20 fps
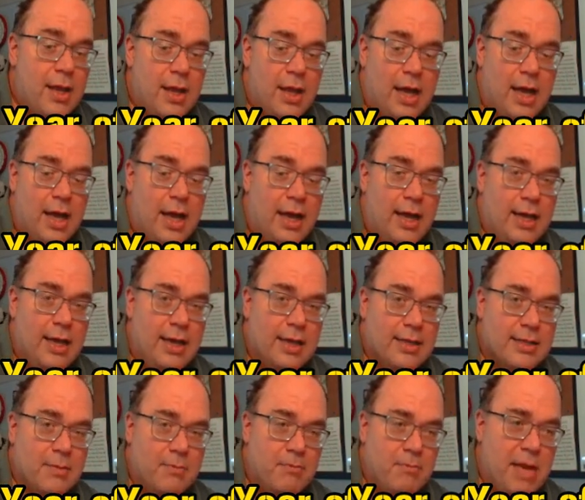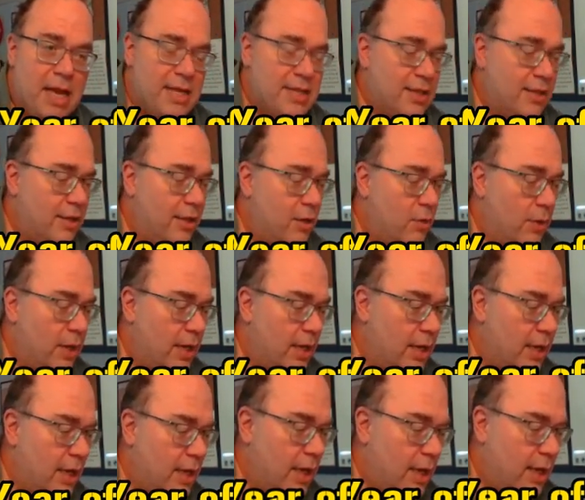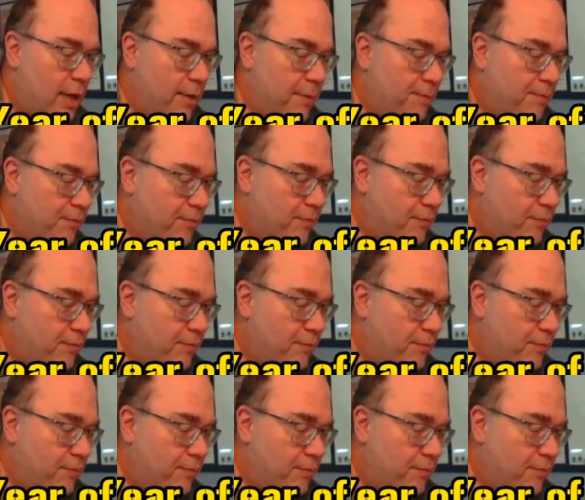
Uh, it is amazingly quick. Um,